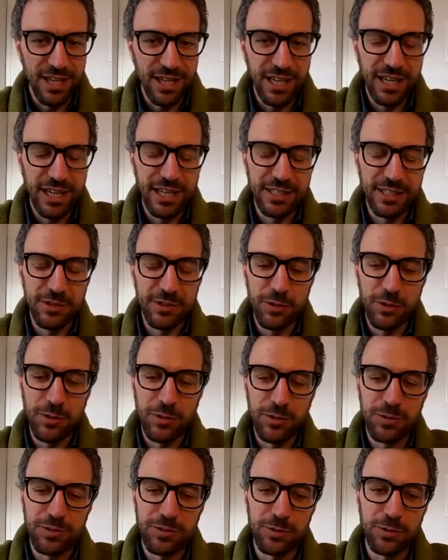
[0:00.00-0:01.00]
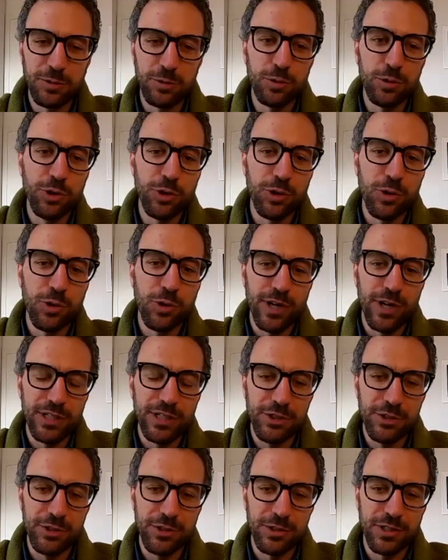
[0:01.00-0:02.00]
So to your
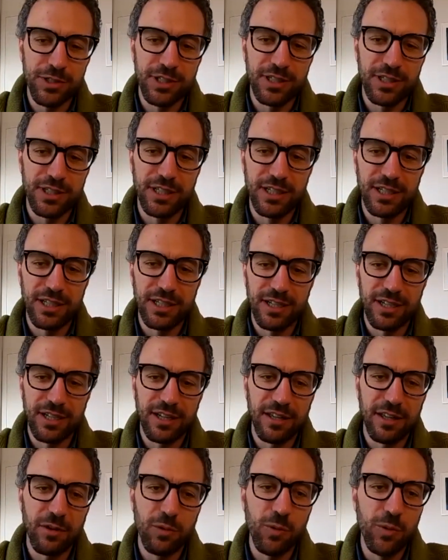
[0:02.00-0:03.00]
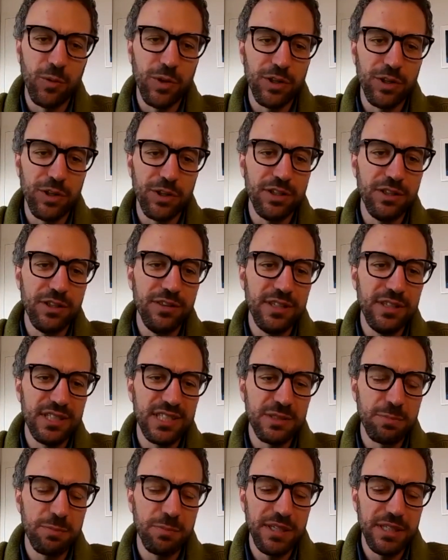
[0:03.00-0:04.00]
question, in this
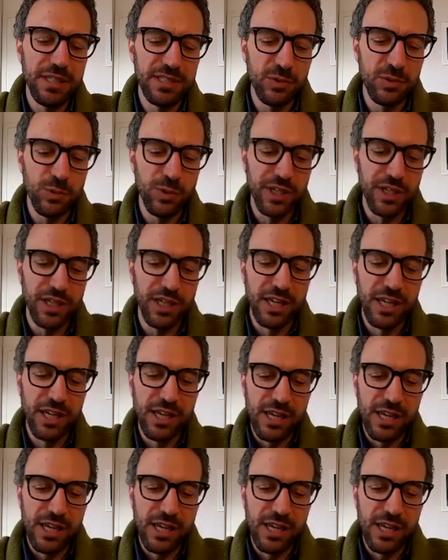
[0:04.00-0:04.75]
piece we